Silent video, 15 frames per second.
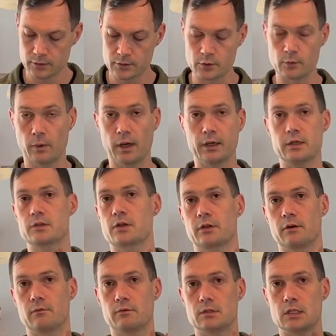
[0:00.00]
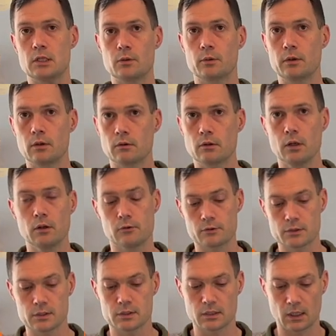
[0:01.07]
to buy a set of D3O
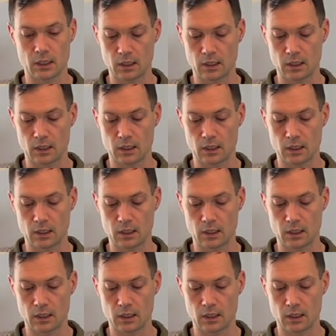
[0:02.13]
Ghost,